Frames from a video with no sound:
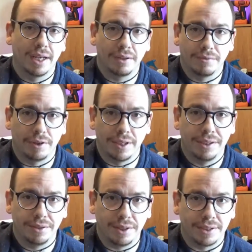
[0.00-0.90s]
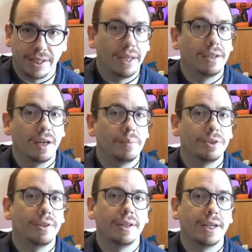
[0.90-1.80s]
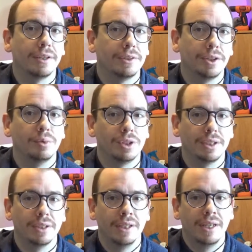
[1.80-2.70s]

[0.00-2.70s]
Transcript: I could very easily set it up so that I could use it